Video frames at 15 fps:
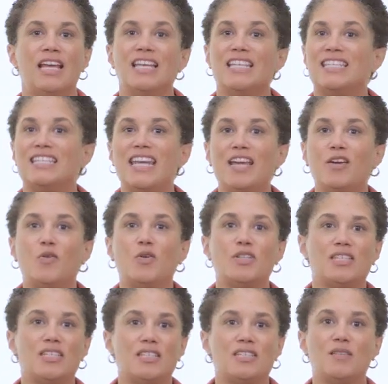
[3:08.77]
State
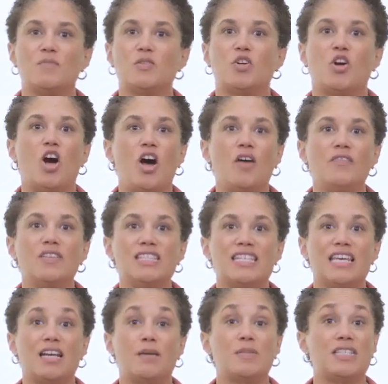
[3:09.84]
court systems are often
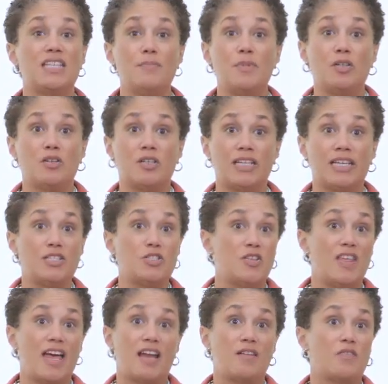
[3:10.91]
set up similarly to
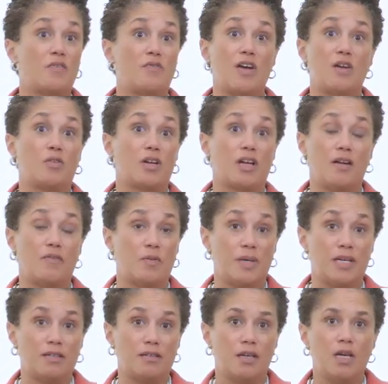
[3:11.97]
that of the federal
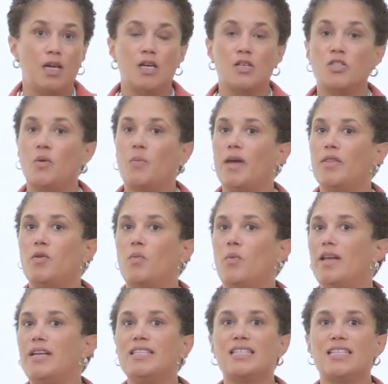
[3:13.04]
government. So whether
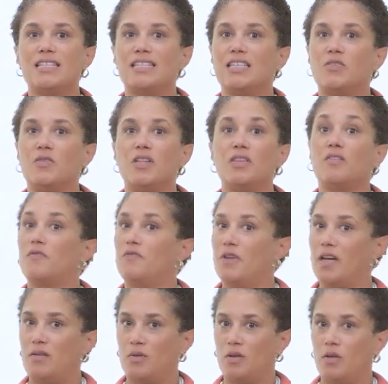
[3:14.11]
one is considering the
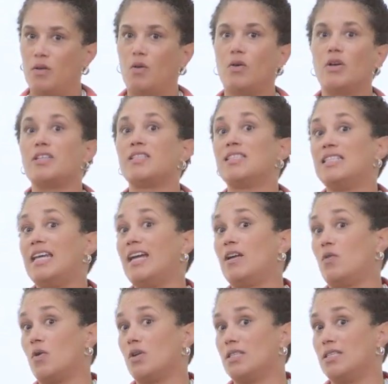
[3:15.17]
federal or a
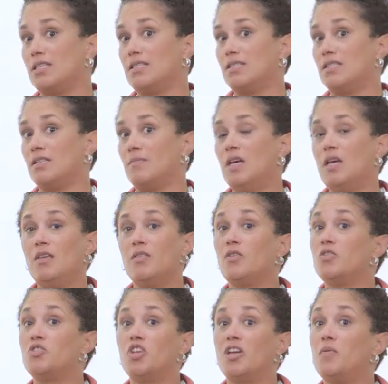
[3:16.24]
state court system,
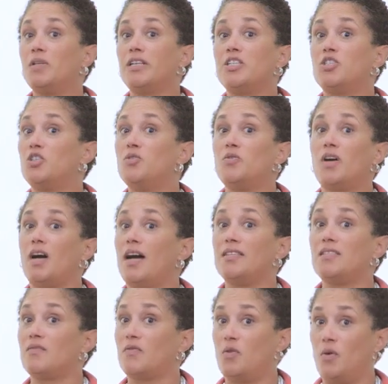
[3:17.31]
there are generally two
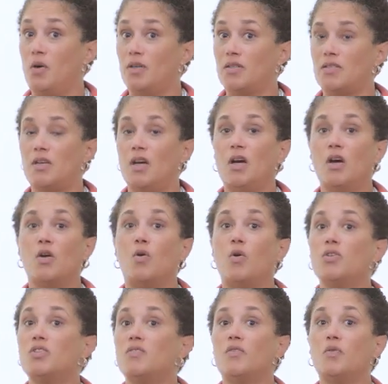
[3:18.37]
kinds of courts:
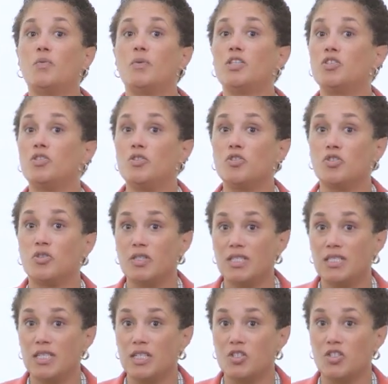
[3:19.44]
courts of original
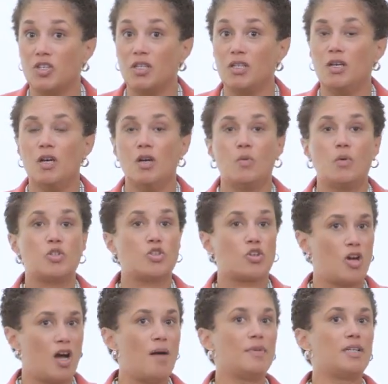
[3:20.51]
jurisdiction, which are
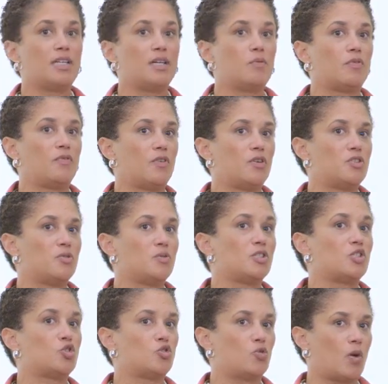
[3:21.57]
commonly referred to
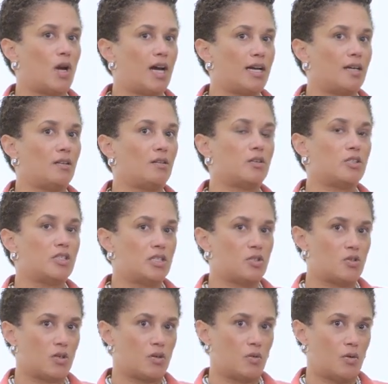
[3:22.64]
as trial or
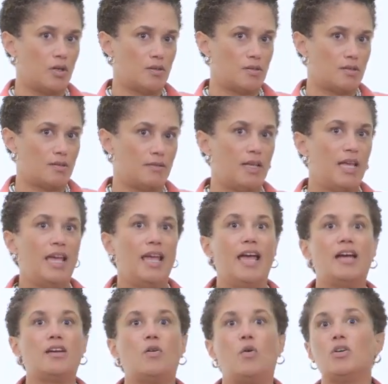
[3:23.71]
district courts,
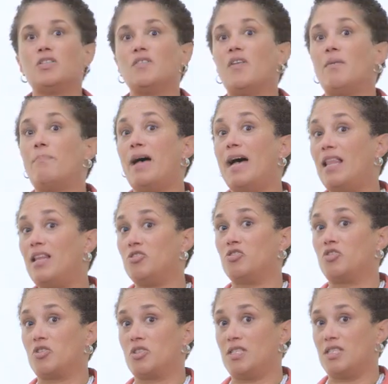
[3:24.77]
and courts of appellate
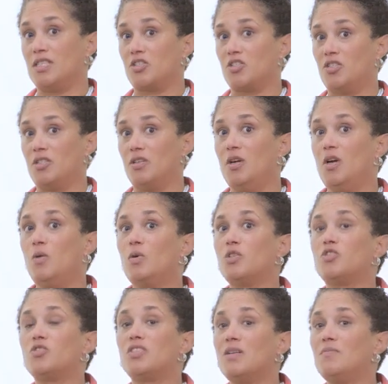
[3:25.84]
jurisdiction,
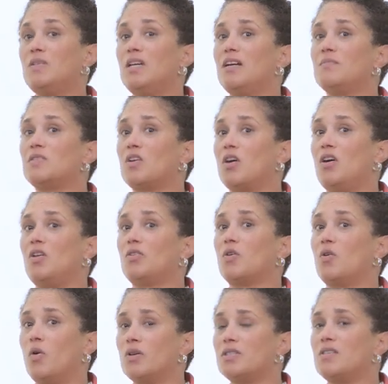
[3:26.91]
which are sometimes called
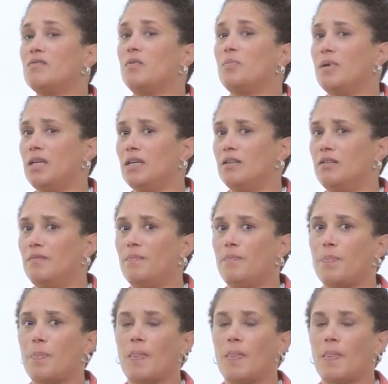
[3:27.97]
courts of appeal.